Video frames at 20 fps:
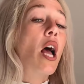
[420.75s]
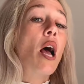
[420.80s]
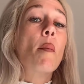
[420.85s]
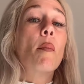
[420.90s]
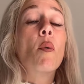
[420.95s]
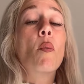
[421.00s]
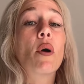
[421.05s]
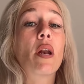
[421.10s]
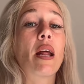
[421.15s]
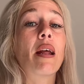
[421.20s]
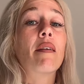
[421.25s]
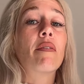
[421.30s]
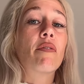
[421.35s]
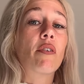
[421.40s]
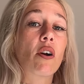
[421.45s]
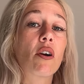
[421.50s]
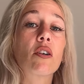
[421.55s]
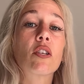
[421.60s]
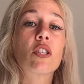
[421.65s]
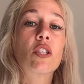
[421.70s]
But when I
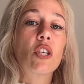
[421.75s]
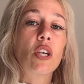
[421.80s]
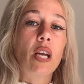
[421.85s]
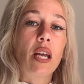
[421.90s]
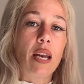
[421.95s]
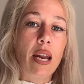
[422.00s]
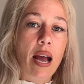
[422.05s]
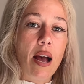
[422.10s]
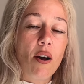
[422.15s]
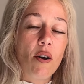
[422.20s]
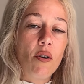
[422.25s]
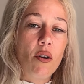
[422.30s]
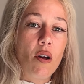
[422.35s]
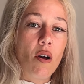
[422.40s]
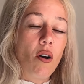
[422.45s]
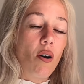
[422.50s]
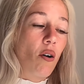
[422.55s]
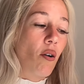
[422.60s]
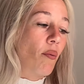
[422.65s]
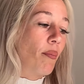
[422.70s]
first took it out,
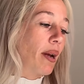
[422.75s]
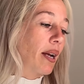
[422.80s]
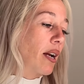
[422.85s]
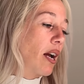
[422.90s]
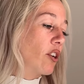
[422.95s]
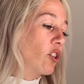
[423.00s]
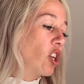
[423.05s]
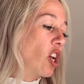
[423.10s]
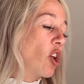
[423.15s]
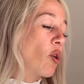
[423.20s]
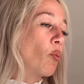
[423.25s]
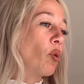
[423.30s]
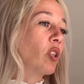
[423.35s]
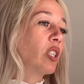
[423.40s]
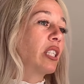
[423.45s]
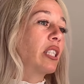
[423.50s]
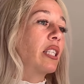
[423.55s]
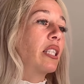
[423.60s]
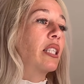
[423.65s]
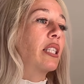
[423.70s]
oh my gosh, it was
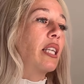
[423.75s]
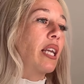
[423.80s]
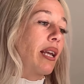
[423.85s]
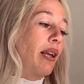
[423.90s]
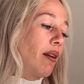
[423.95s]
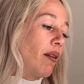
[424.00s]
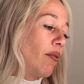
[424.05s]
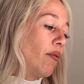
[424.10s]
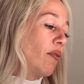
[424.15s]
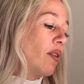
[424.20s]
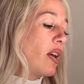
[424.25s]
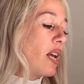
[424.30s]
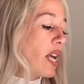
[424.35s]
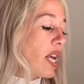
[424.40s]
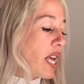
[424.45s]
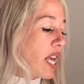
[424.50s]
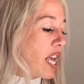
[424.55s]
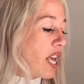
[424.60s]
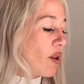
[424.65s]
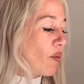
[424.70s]
stiff.
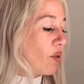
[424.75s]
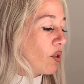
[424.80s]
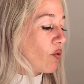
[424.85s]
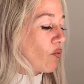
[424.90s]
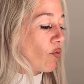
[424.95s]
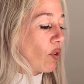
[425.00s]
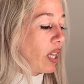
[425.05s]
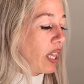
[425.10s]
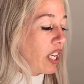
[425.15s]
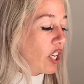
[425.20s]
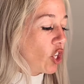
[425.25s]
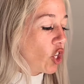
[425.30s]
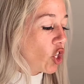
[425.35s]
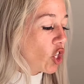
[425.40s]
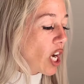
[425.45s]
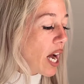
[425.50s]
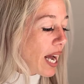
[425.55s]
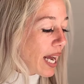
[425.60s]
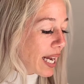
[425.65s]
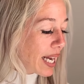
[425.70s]
It was really
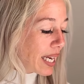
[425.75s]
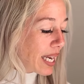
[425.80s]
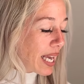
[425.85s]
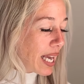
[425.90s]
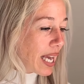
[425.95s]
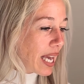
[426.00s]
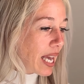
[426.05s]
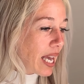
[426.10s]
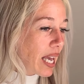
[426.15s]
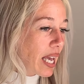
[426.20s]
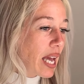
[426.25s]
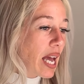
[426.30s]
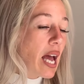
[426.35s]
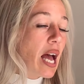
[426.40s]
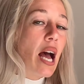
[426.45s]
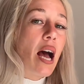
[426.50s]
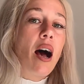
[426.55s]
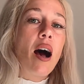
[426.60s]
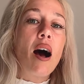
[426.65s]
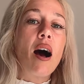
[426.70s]
shiny.
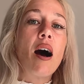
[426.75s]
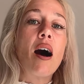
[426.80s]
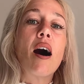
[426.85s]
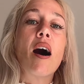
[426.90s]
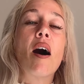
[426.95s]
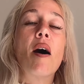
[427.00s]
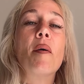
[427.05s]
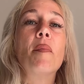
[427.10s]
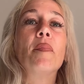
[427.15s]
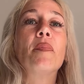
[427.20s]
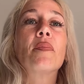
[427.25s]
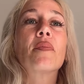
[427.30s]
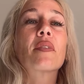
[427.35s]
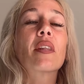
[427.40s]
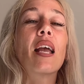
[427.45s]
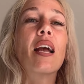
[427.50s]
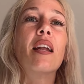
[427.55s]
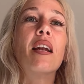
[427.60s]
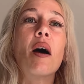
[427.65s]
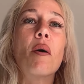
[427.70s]

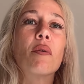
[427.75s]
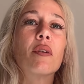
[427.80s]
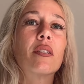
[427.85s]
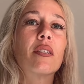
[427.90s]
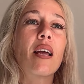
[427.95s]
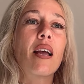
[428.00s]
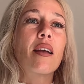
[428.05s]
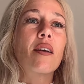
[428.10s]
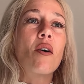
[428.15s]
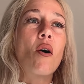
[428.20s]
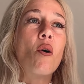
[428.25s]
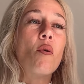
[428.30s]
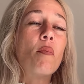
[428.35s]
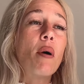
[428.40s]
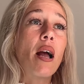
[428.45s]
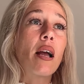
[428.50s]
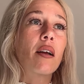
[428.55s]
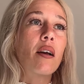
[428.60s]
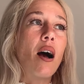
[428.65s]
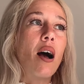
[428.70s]
And I was like, oh
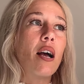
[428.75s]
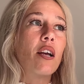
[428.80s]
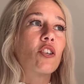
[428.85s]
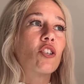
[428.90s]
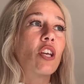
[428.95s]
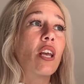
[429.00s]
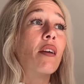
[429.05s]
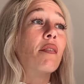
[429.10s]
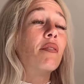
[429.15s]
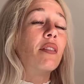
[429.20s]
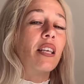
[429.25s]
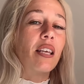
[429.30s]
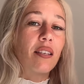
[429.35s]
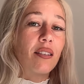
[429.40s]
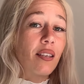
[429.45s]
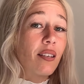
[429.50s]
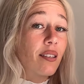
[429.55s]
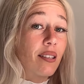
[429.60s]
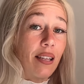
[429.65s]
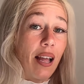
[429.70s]
my gosh, if this
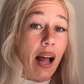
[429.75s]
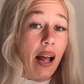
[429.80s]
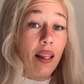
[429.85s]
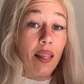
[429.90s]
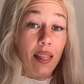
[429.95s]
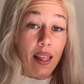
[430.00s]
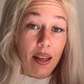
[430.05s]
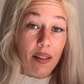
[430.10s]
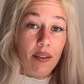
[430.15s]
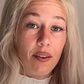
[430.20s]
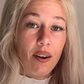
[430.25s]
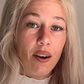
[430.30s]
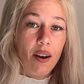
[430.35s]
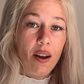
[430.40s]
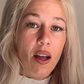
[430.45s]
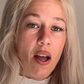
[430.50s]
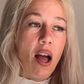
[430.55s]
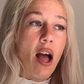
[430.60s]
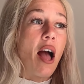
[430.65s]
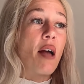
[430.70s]
is not leather,
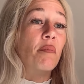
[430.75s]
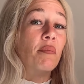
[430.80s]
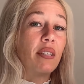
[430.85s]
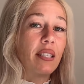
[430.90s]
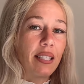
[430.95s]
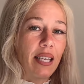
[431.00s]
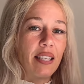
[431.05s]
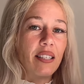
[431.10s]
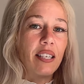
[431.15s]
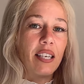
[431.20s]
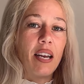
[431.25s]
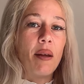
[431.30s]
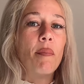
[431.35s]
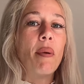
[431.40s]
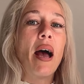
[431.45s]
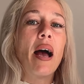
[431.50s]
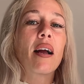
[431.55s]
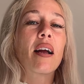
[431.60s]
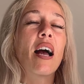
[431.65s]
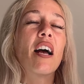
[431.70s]
I'm sending it
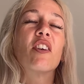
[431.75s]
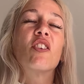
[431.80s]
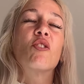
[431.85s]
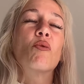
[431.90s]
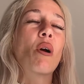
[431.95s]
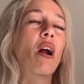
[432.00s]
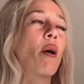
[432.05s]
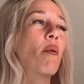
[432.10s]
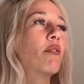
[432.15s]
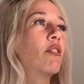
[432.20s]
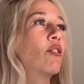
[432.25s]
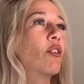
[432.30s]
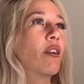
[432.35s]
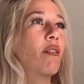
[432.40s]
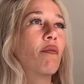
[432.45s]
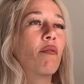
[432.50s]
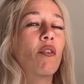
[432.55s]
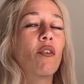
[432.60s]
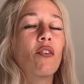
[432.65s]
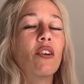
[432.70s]
back. I swear I was looking
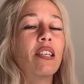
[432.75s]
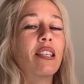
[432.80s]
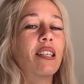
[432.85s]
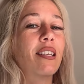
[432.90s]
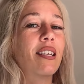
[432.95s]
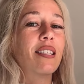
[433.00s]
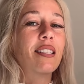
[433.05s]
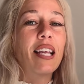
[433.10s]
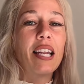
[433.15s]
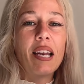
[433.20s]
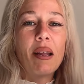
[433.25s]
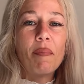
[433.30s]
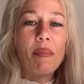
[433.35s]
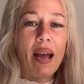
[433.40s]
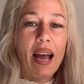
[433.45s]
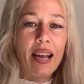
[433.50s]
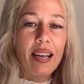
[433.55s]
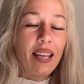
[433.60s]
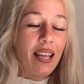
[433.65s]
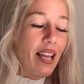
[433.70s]
for a reason to send it
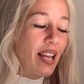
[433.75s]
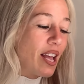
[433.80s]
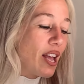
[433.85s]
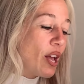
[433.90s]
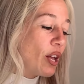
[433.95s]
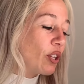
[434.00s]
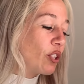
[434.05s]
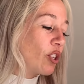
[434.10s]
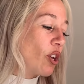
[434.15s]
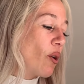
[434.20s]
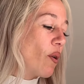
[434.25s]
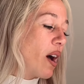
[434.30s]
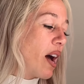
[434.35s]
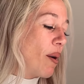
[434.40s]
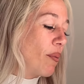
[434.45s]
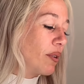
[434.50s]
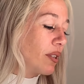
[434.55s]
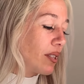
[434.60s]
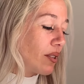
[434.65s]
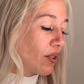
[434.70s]
back. So I
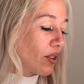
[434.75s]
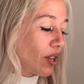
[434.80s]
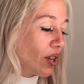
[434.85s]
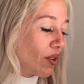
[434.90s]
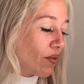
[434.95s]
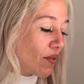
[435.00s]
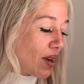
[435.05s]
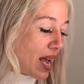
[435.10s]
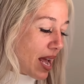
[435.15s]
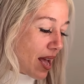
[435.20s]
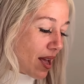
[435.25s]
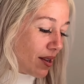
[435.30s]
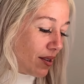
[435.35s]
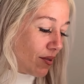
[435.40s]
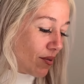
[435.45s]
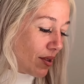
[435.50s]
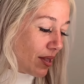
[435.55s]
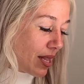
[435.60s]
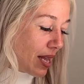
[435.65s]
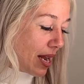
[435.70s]
was looking around
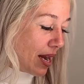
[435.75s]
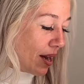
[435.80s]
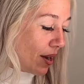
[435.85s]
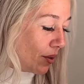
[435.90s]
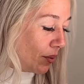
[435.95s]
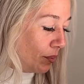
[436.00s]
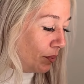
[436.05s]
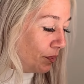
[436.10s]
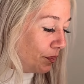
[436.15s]
on there.